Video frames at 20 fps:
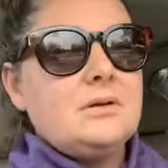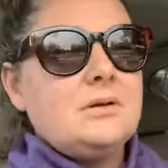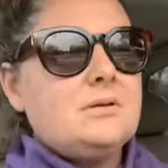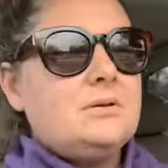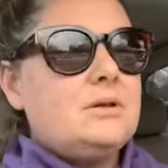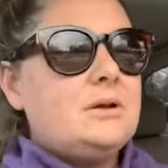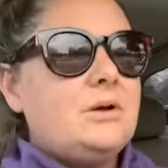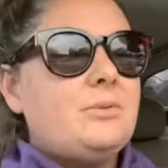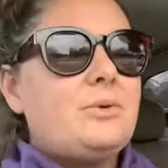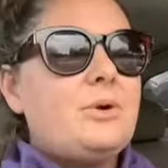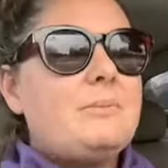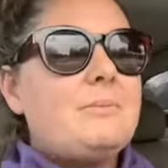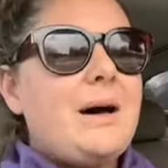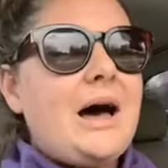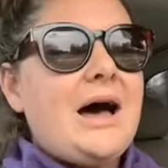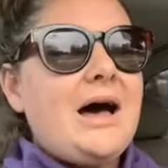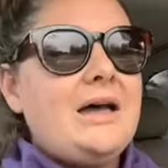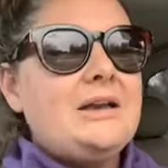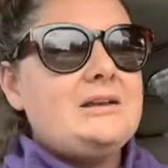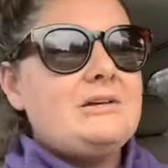you know,
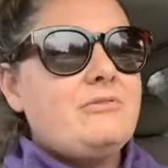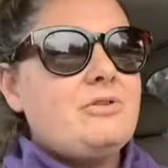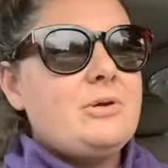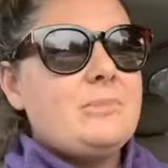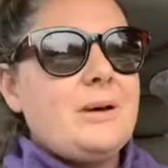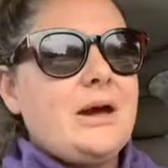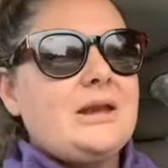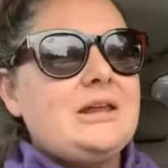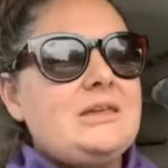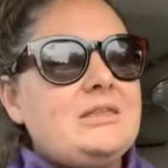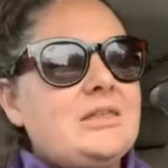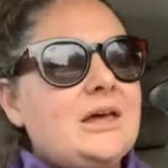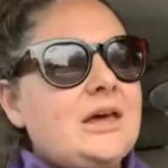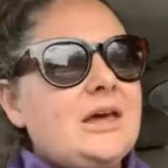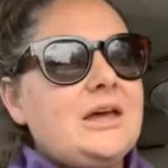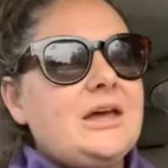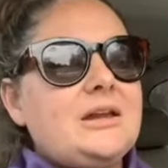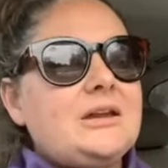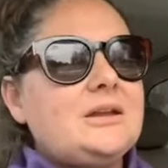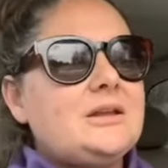remind everybody
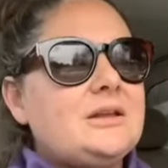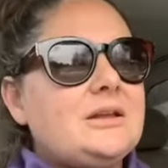that